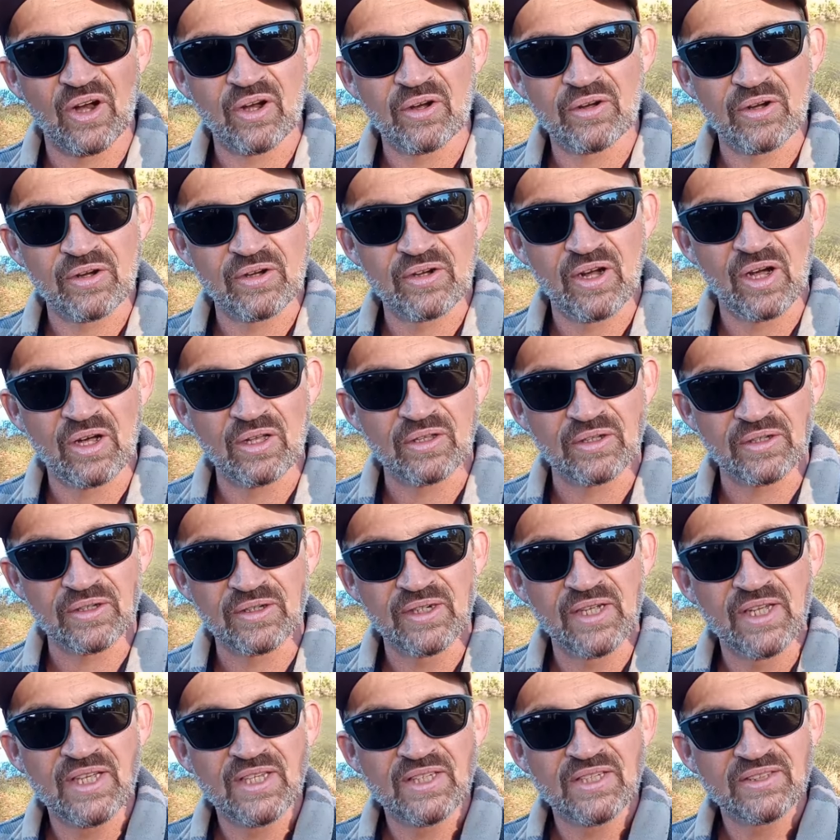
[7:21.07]
darker
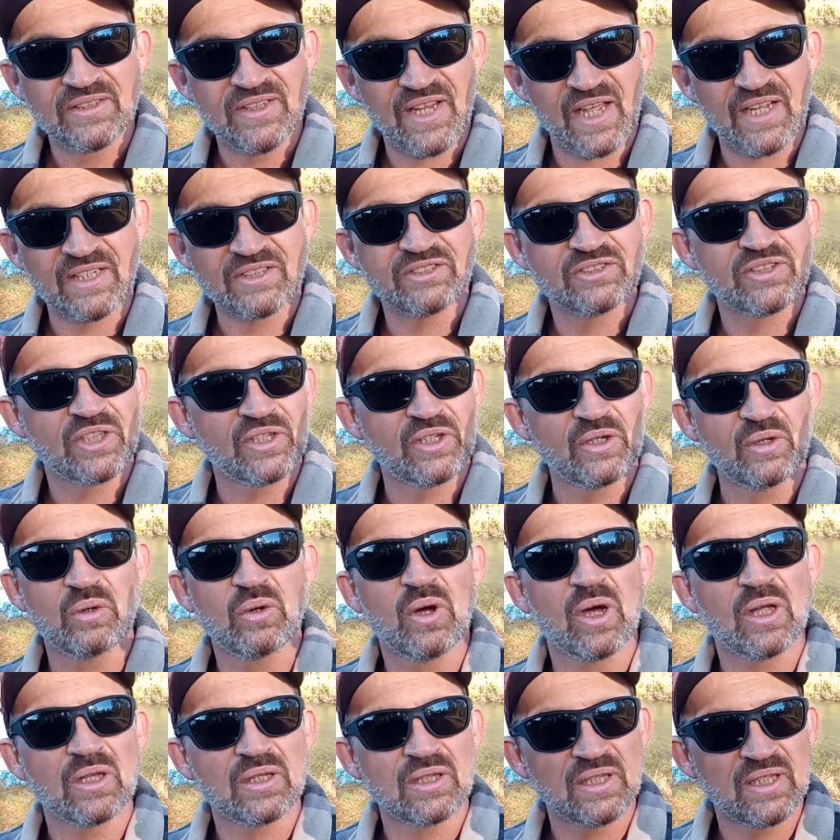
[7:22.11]
color tends to
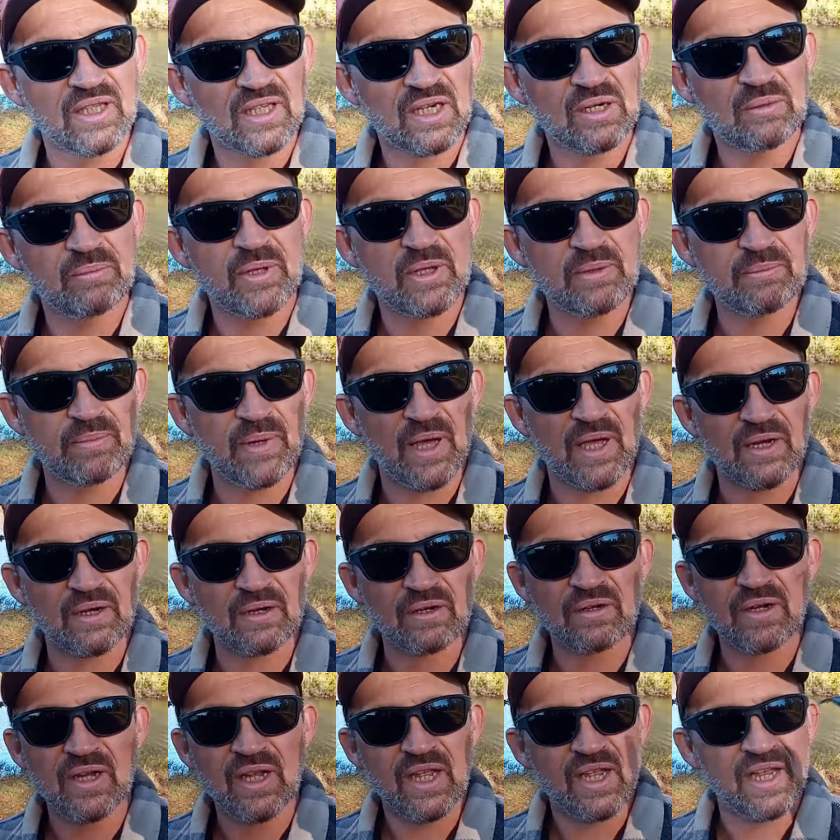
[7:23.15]
do a little bit
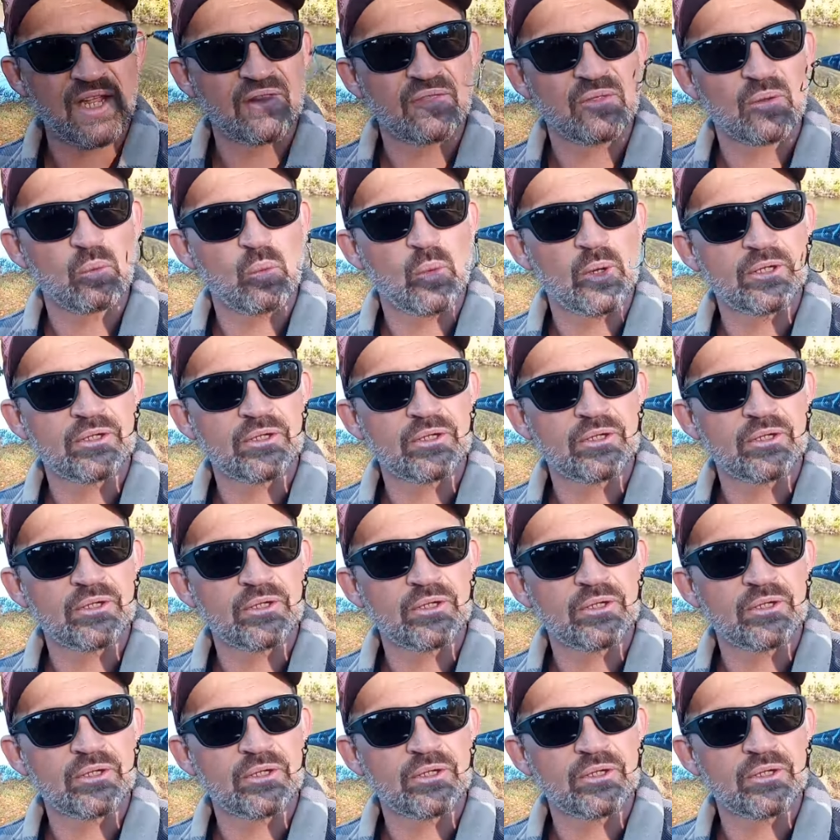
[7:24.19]
better in the